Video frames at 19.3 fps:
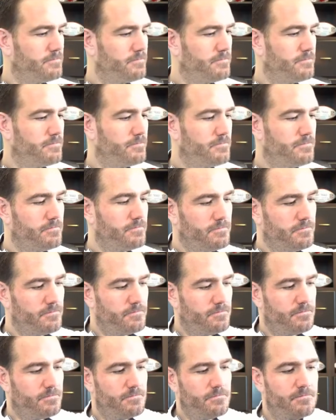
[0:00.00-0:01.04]

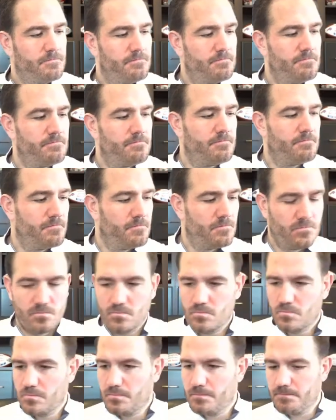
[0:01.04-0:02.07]

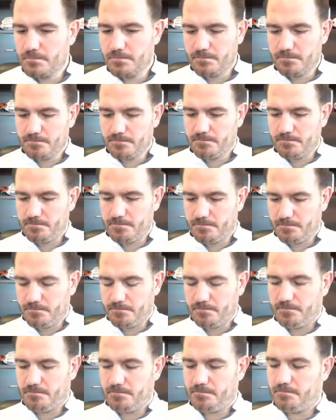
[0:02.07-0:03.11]

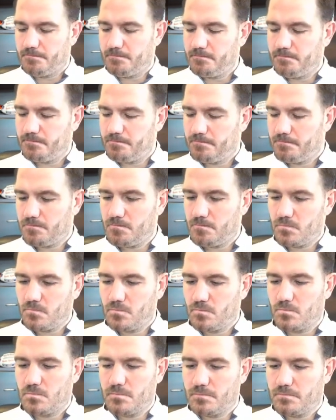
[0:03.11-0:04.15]

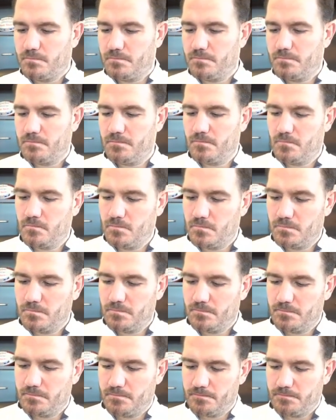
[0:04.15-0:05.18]

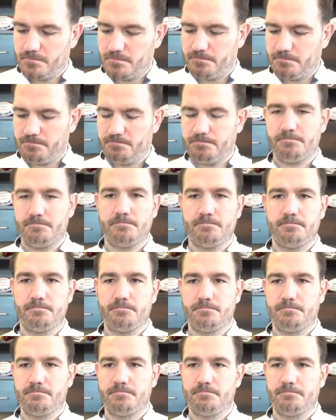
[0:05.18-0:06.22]

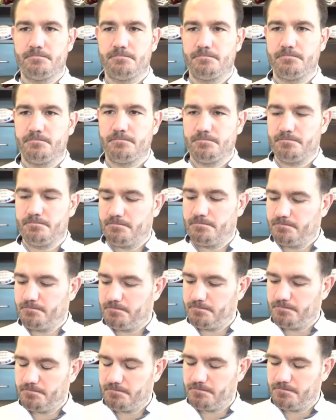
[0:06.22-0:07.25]

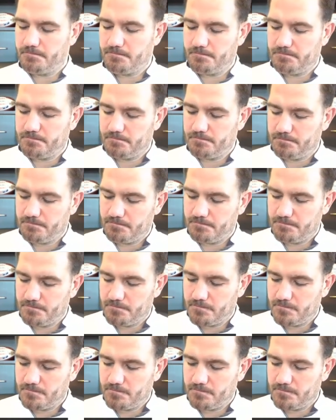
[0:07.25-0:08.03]
(silent)